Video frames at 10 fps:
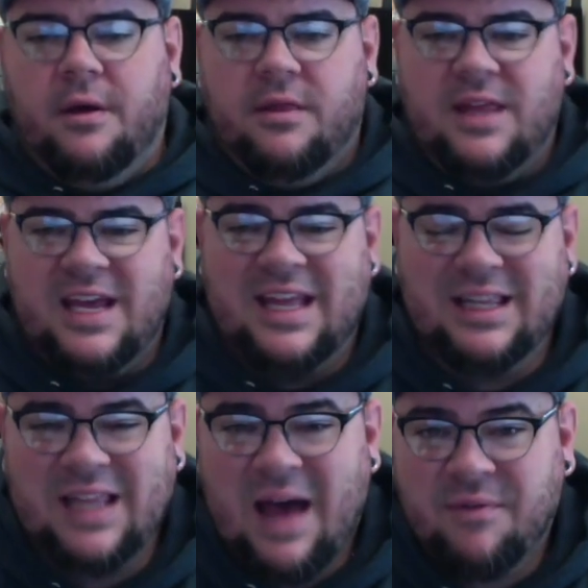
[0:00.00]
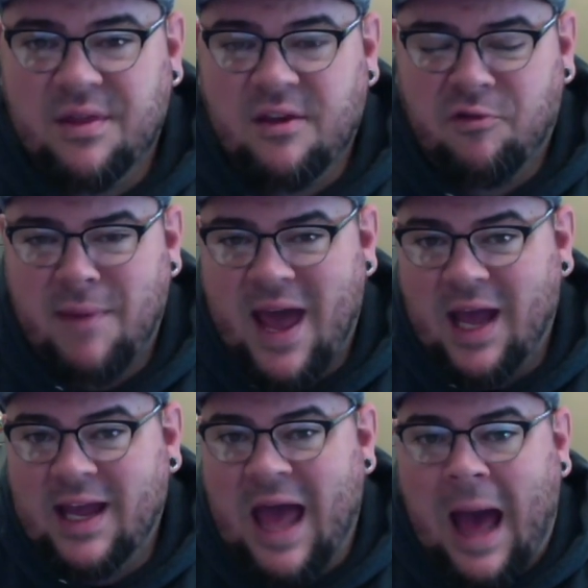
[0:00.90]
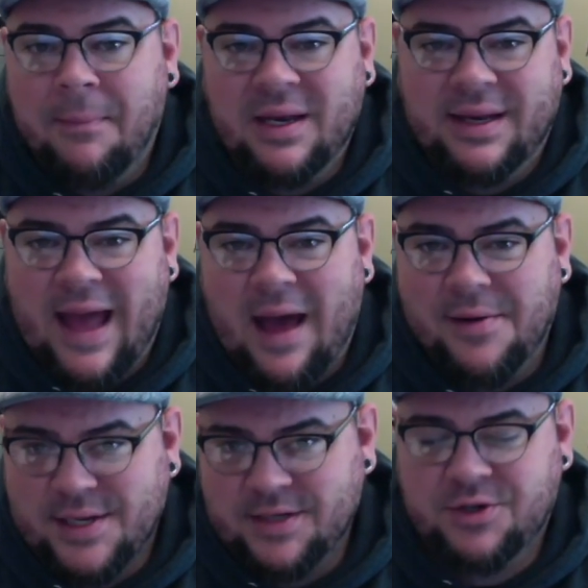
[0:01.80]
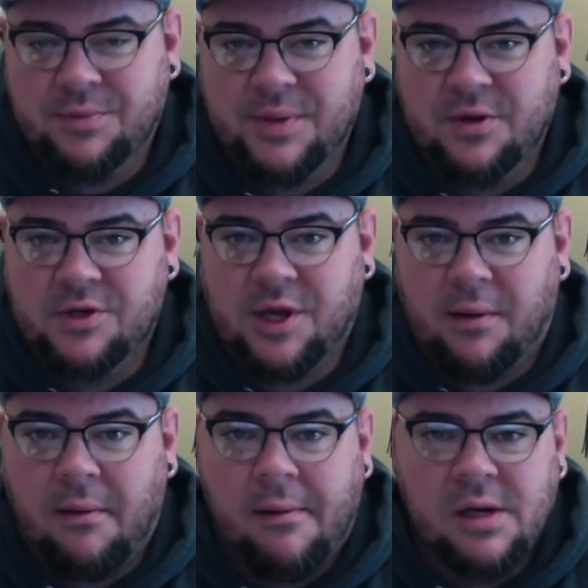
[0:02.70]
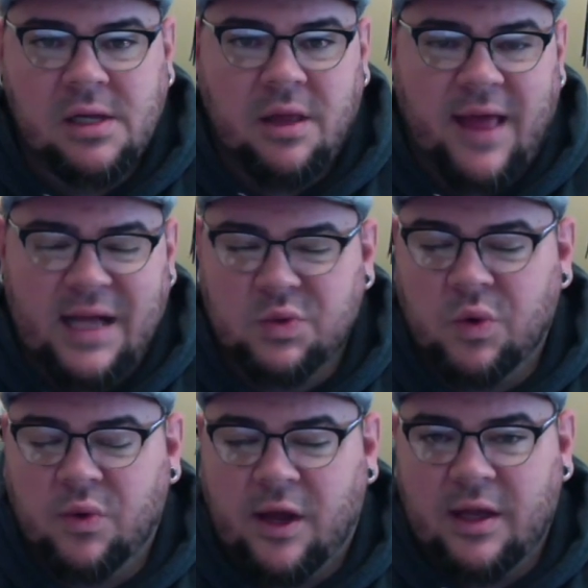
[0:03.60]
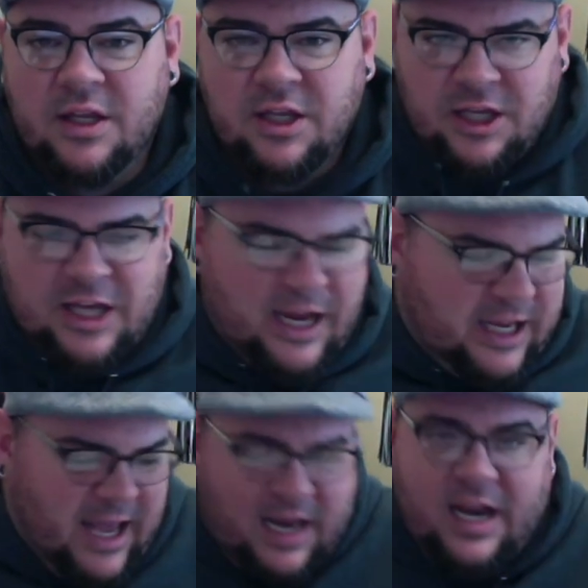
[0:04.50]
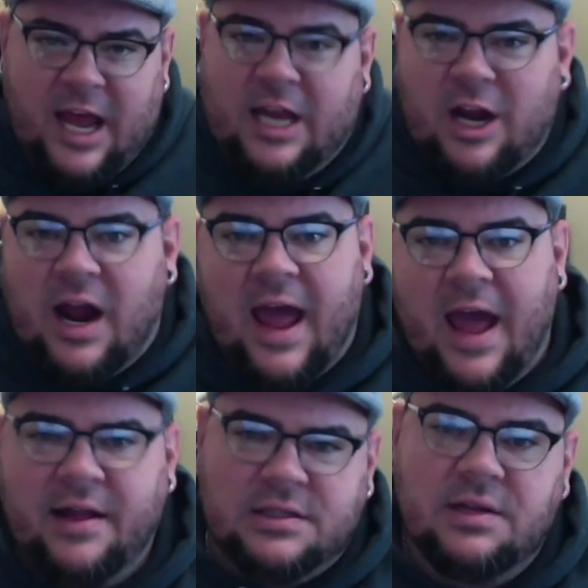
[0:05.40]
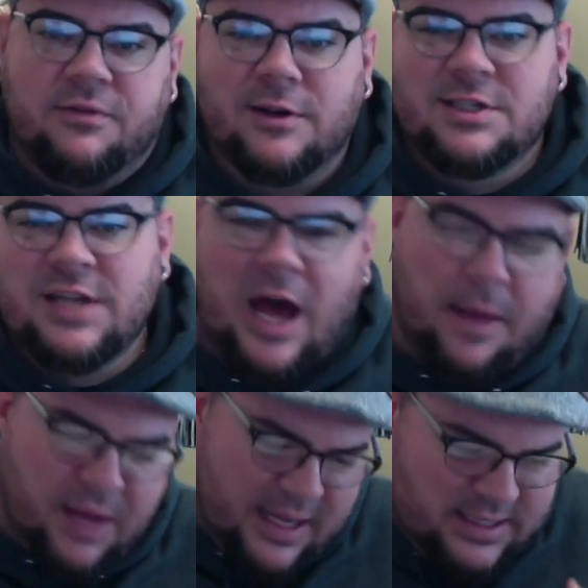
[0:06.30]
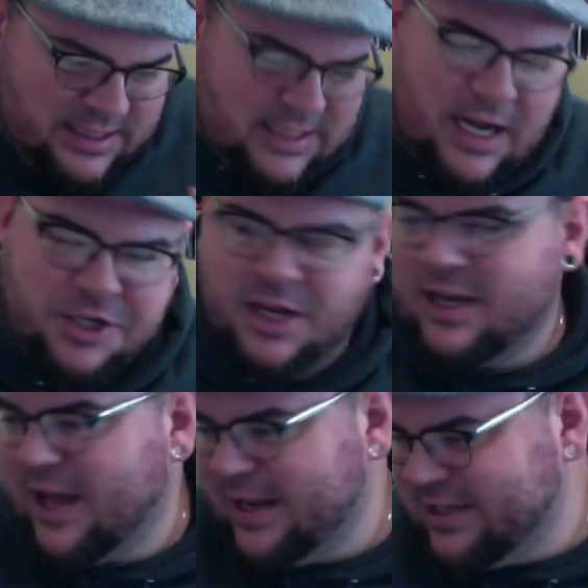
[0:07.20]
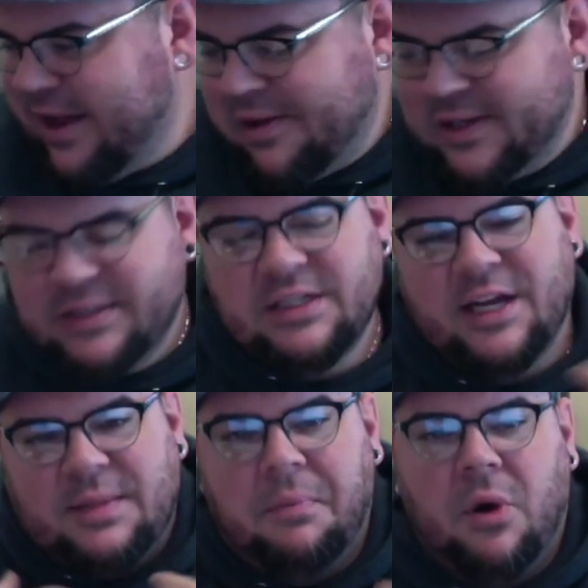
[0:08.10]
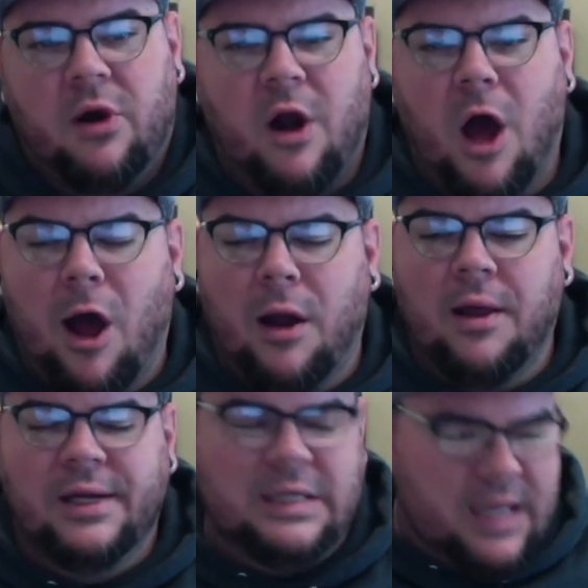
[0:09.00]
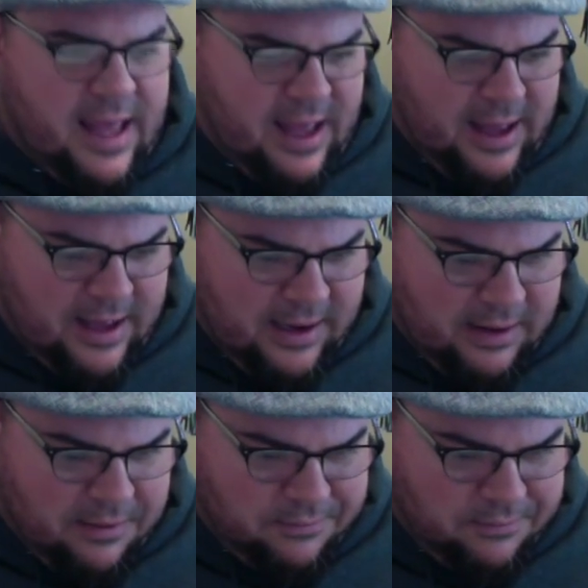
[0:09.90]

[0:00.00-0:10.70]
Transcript: The 11th of May, cap and gown distribution. That's when you get it in your hands the first time. You get to touch it, you get to put it on, and